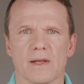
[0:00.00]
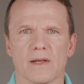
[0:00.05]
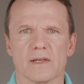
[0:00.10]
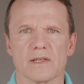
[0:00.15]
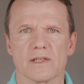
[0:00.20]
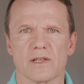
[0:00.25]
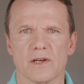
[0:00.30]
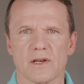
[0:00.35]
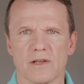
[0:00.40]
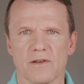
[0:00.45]

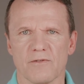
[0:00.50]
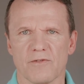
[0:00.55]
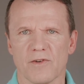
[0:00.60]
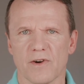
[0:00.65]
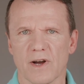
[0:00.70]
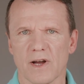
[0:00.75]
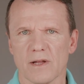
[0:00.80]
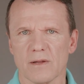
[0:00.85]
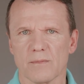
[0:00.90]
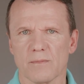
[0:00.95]

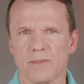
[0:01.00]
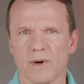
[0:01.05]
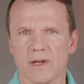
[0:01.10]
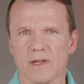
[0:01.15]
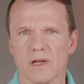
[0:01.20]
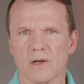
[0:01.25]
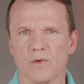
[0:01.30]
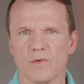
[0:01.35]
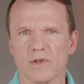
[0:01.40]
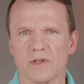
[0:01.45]
Stratifying by
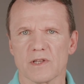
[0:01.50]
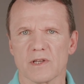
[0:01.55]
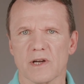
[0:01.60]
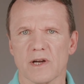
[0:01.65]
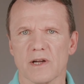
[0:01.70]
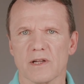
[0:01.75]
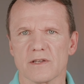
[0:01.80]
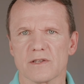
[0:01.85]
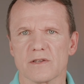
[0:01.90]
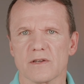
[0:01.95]
the
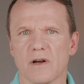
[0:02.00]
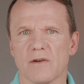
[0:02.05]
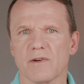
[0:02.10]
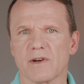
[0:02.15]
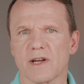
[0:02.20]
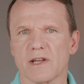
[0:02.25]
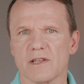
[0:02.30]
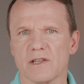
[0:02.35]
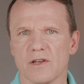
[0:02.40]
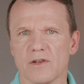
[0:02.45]
quintiles of a
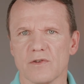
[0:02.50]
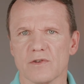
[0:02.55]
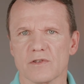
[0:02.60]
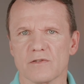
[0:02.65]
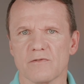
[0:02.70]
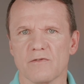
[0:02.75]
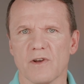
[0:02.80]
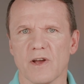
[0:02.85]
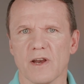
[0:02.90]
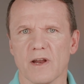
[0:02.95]
continuous
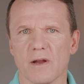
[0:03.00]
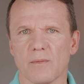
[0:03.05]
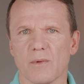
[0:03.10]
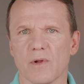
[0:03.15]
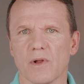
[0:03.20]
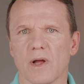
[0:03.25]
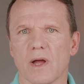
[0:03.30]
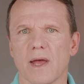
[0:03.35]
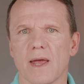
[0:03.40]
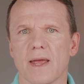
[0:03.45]
variable